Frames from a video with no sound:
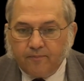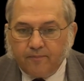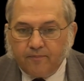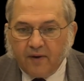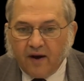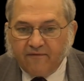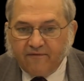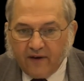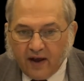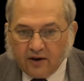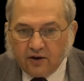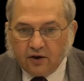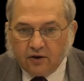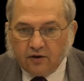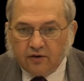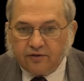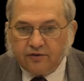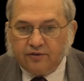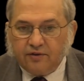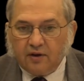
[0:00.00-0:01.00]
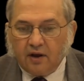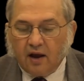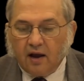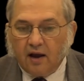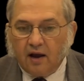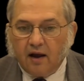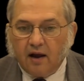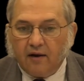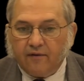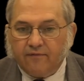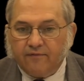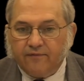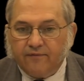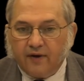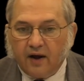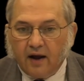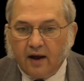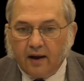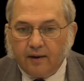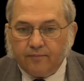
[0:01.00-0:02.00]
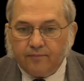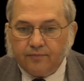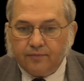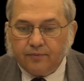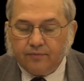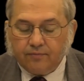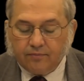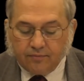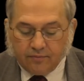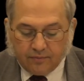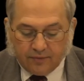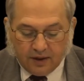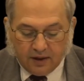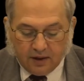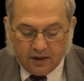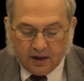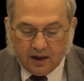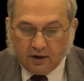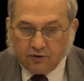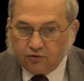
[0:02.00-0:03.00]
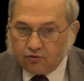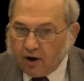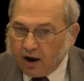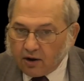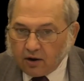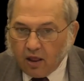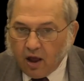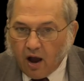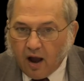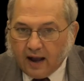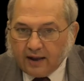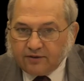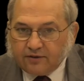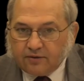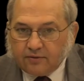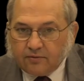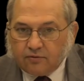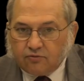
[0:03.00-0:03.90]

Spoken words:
offenders of the drug laws,